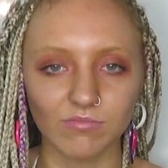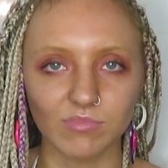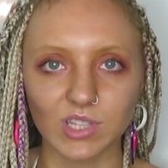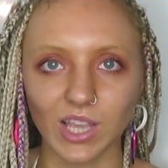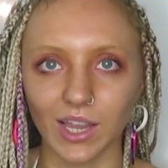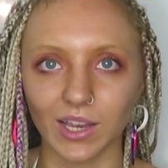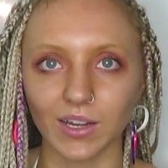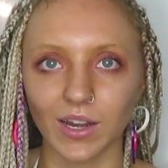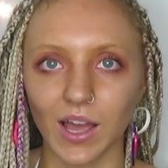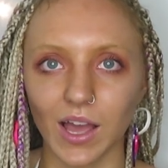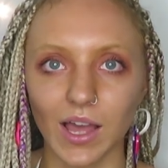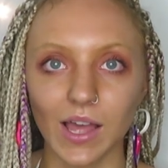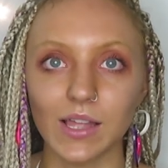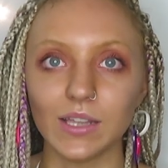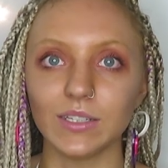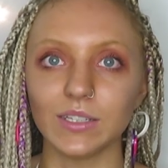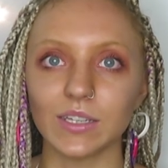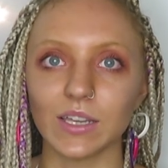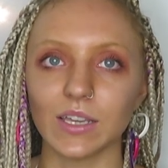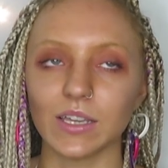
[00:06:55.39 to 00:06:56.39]

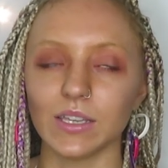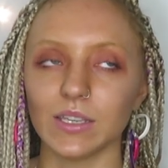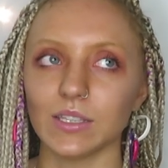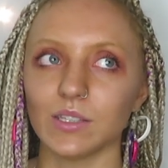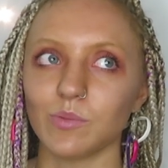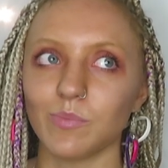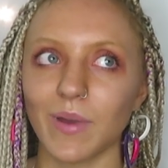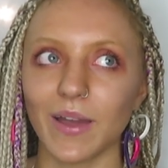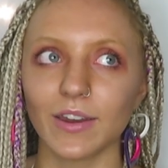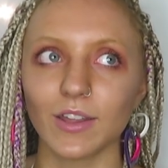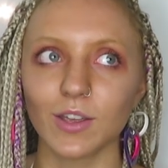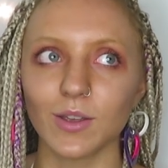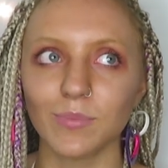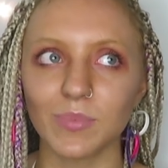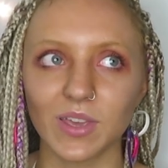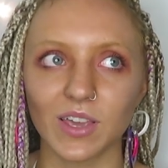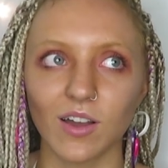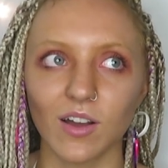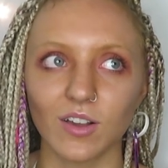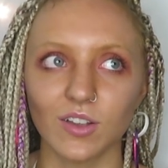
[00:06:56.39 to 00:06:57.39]
secondhand is better
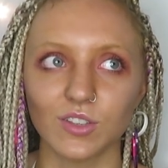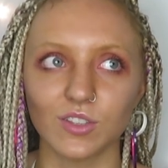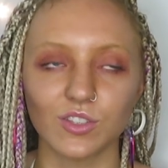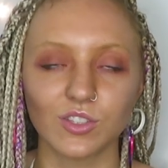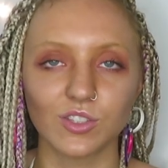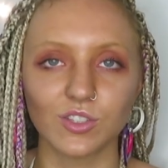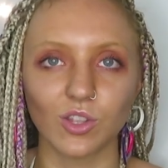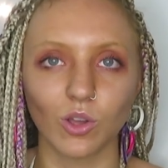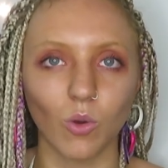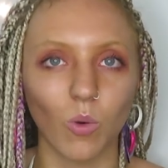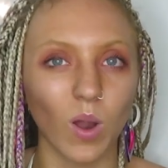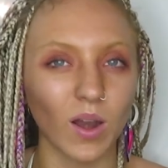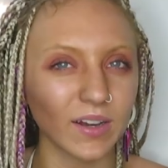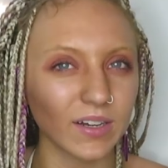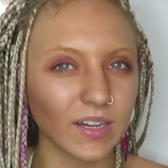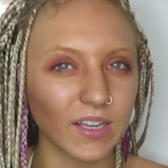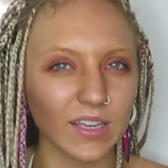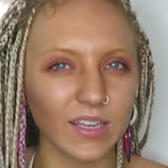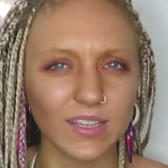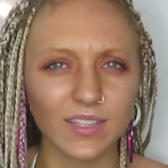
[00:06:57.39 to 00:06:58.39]
because the
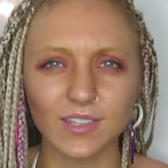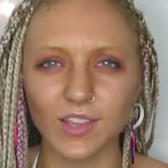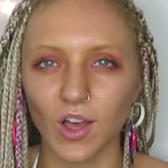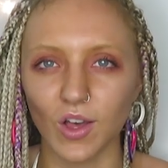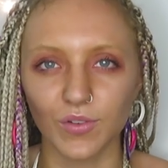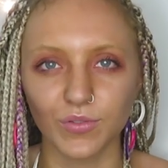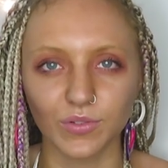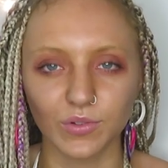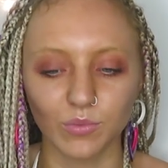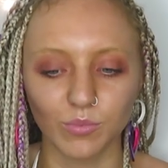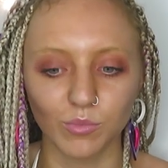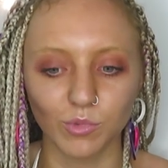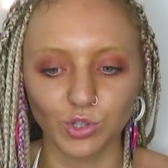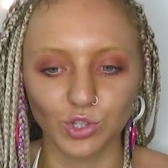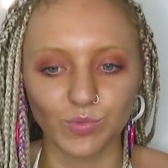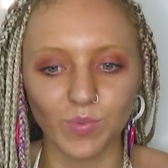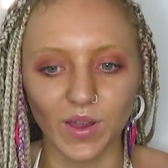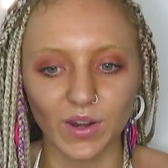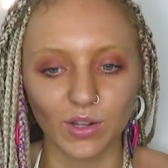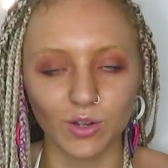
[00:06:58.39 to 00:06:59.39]
quality is often
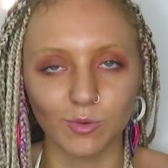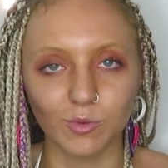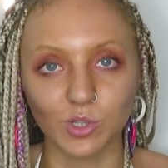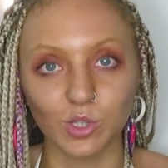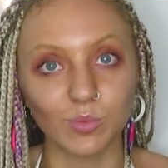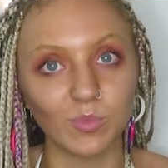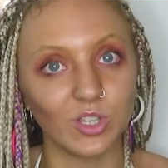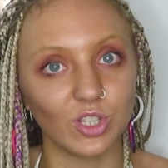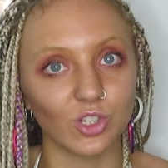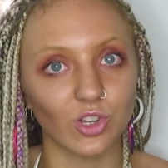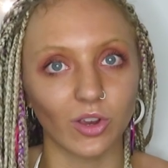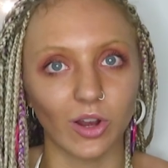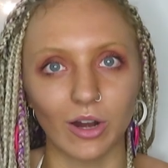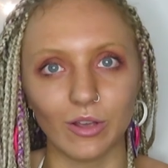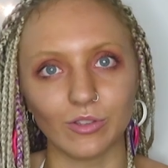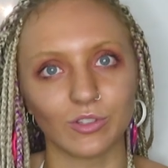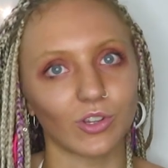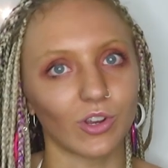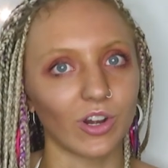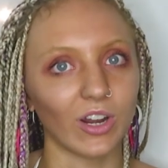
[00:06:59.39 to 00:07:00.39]
much better which means your
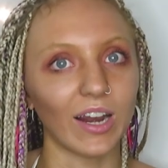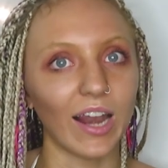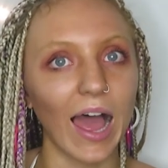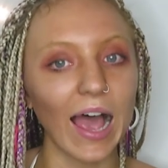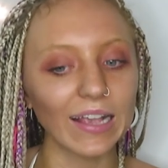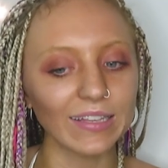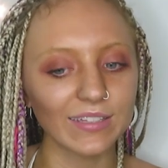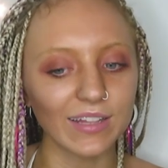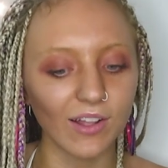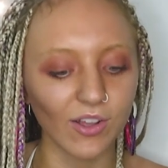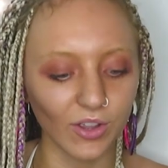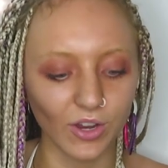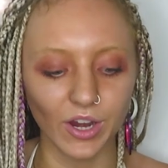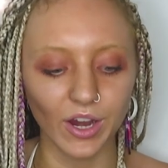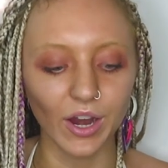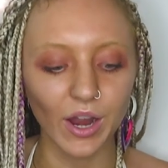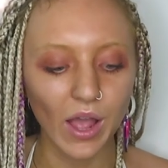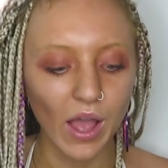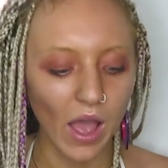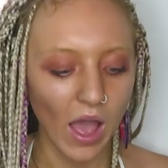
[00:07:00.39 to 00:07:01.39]
clothes are gonna last
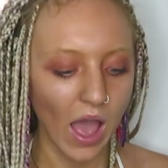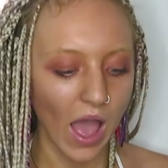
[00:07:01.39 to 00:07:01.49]
longer